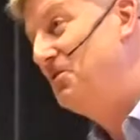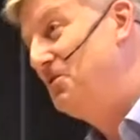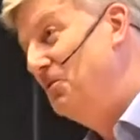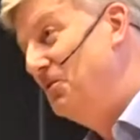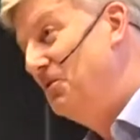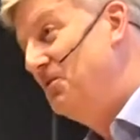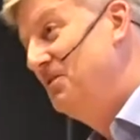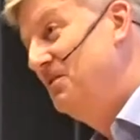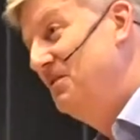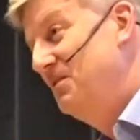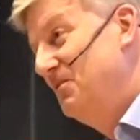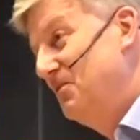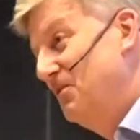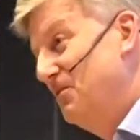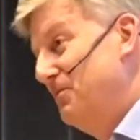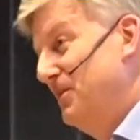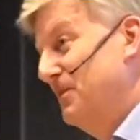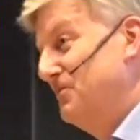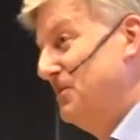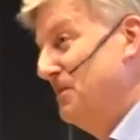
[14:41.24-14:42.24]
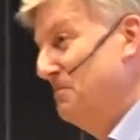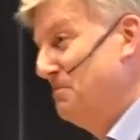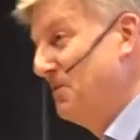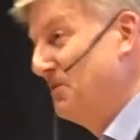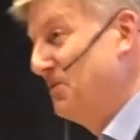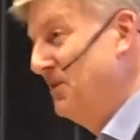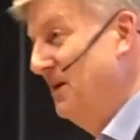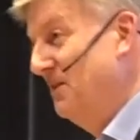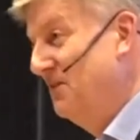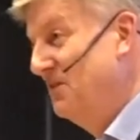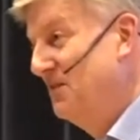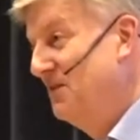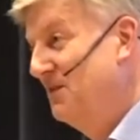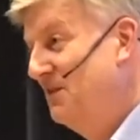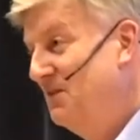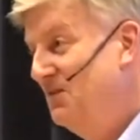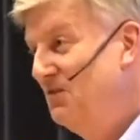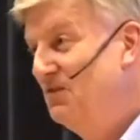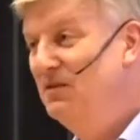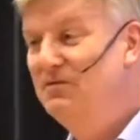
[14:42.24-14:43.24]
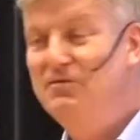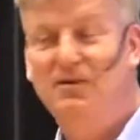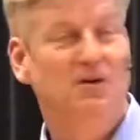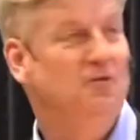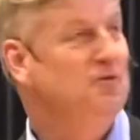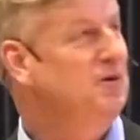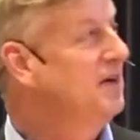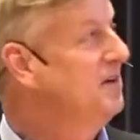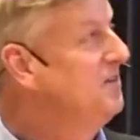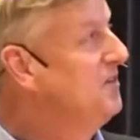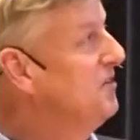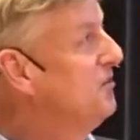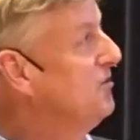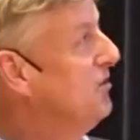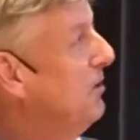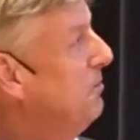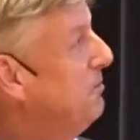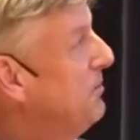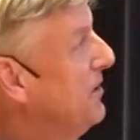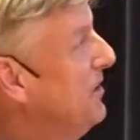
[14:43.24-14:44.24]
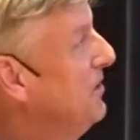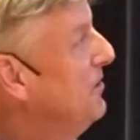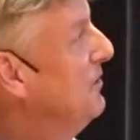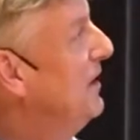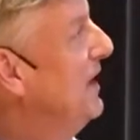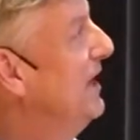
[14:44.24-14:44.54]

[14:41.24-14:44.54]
good, so fifty percent. So if I look at the top row,